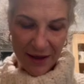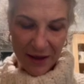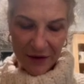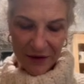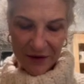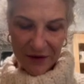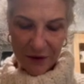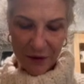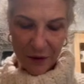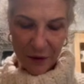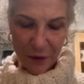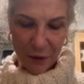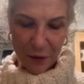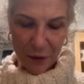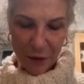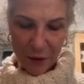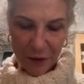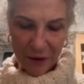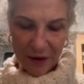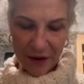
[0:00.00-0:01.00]

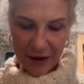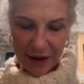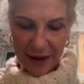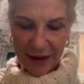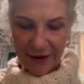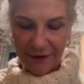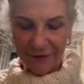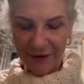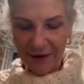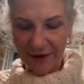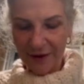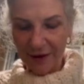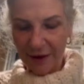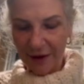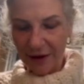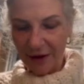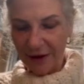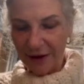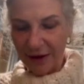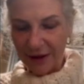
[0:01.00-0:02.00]
so I've
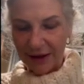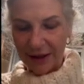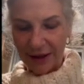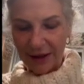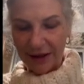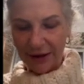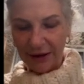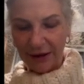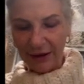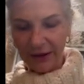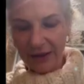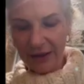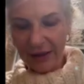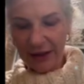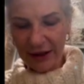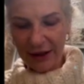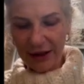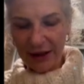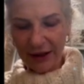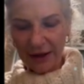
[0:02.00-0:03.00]
decided to take a
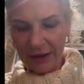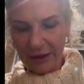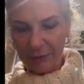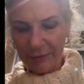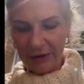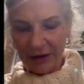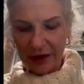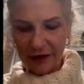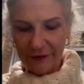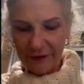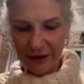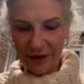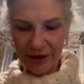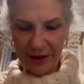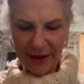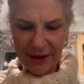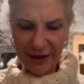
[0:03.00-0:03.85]
little bit of a